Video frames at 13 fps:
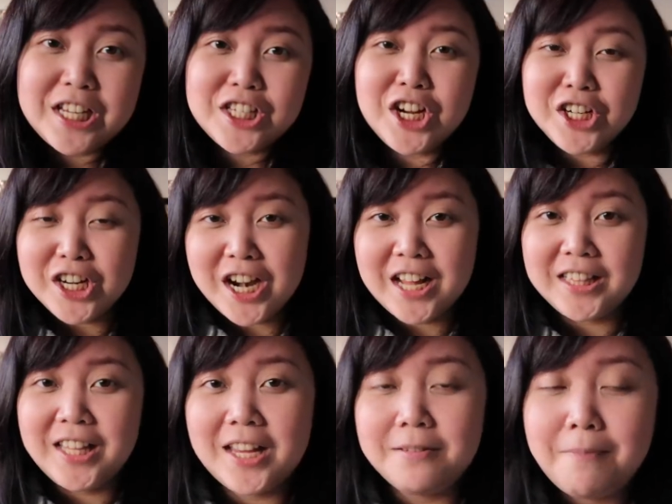
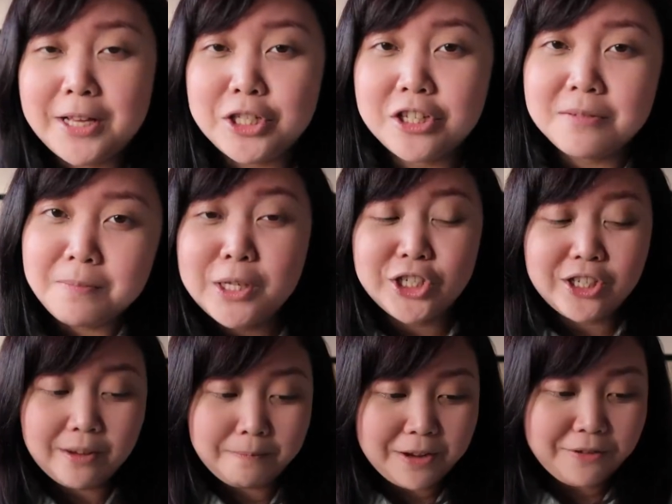698 pesos plus
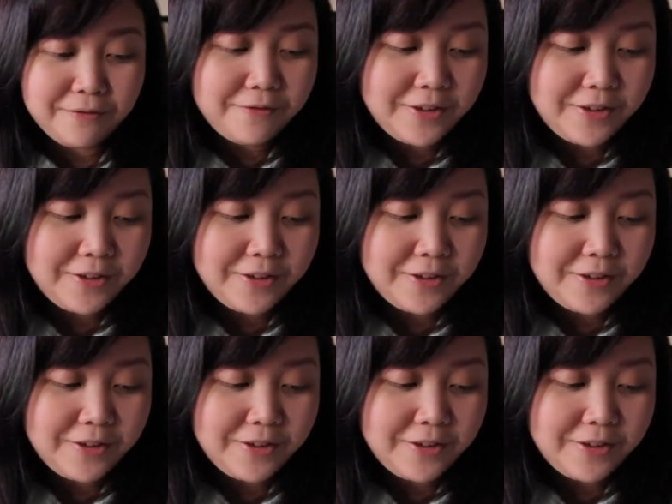shipping